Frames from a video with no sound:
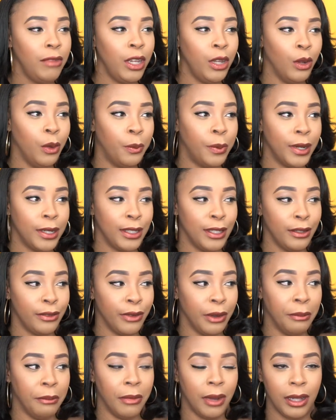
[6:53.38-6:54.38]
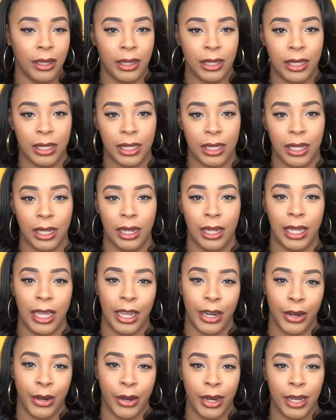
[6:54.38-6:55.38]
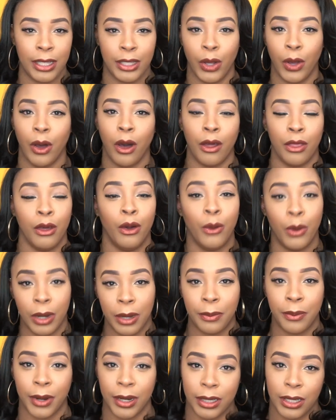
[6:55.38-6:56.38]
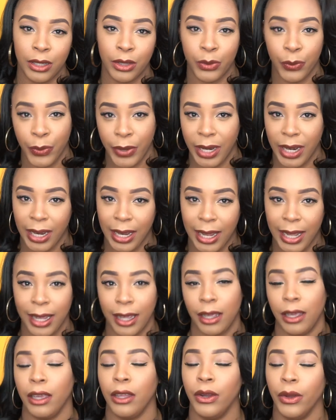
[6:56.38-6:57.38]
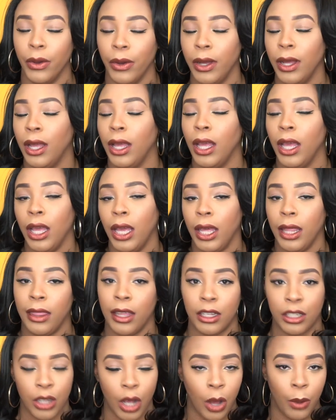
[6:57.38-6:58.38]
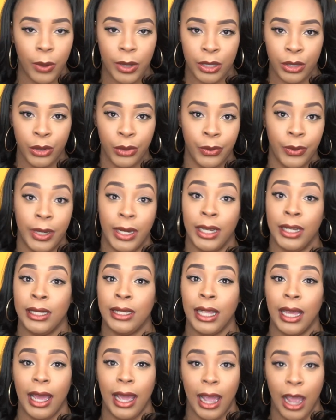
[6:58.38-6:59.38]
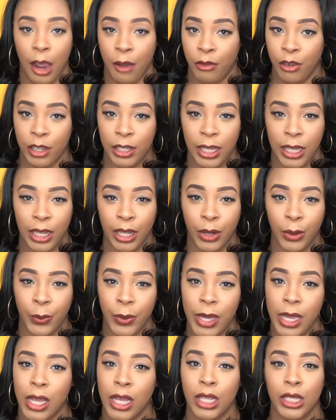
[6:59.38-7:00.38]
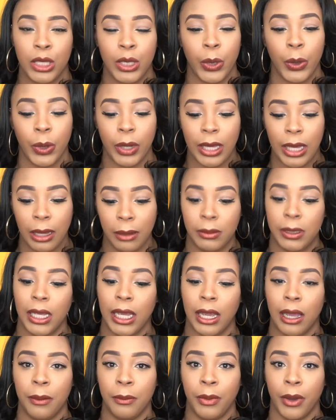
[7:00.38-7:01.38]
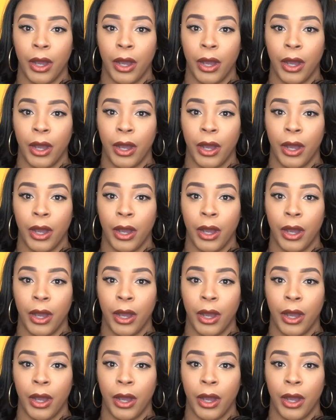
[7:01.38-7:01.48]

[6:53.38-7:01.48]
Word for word: you know persons from months later is are the only persons winning like you know there's always new winners every single week so keep taking